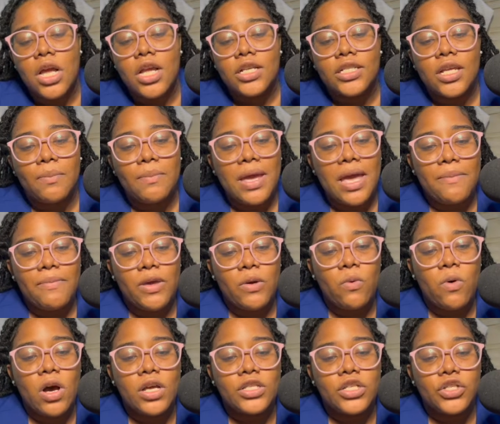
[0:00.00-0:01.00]
So maybe you
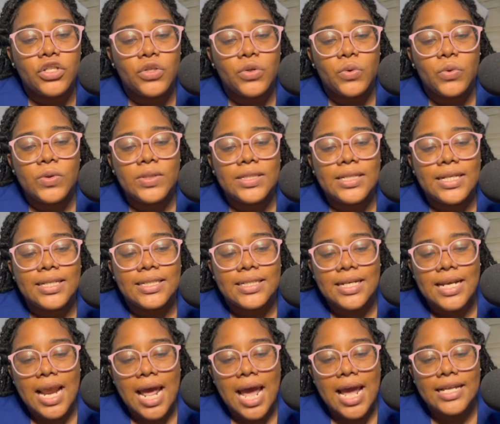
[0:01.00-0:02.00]
want to choose this
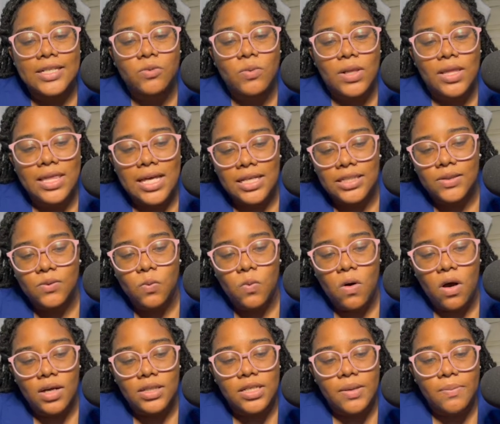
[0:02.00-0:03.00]
nice, well, that's
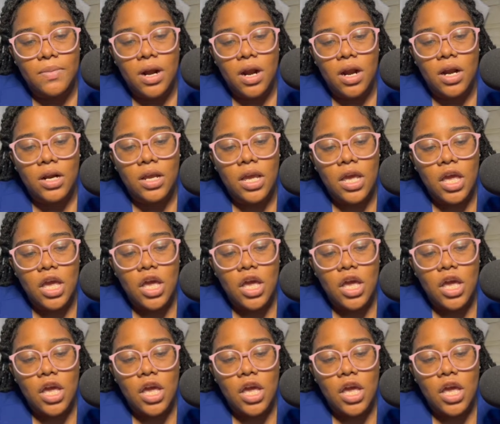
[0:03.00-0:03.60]
watermark.